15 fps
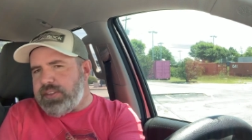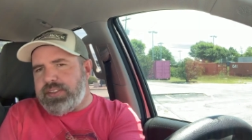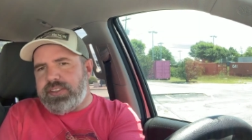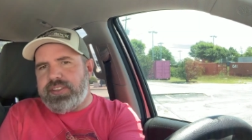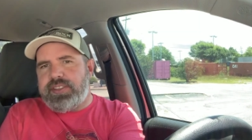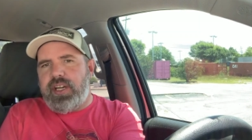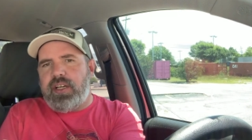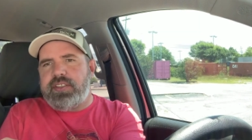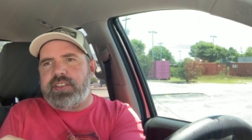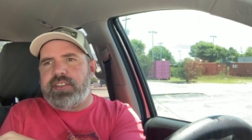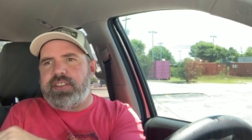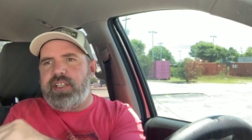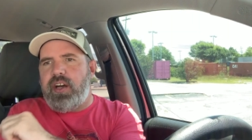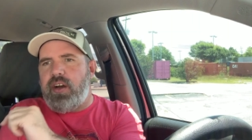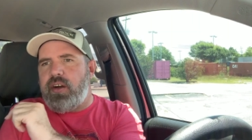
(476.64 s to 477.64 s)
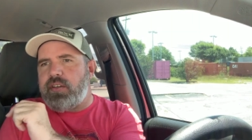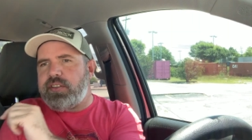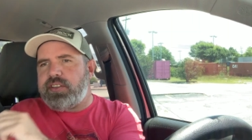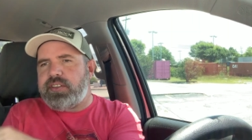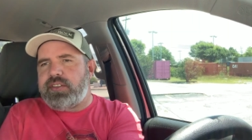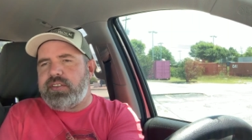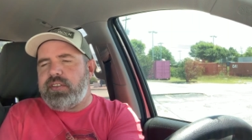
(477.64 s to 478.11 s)
Sausage
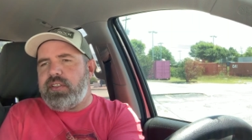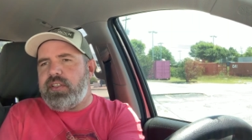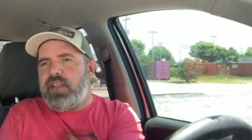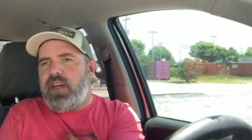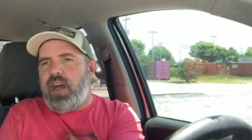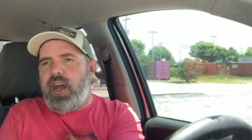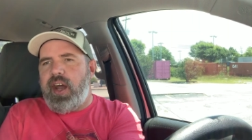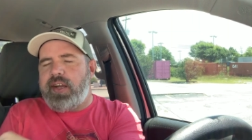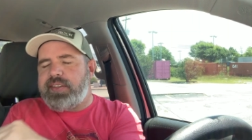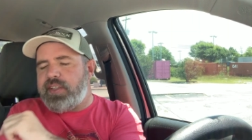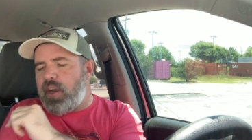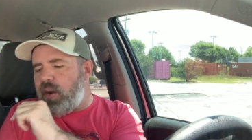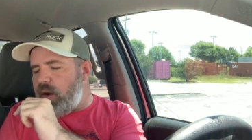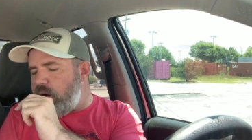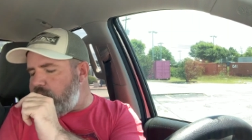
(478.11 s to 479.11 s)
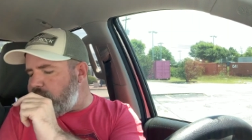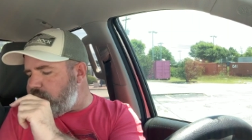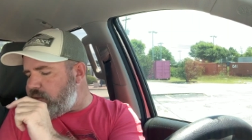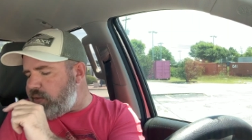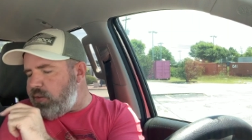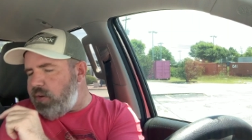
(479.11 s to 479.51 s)
dogs, hot dogs,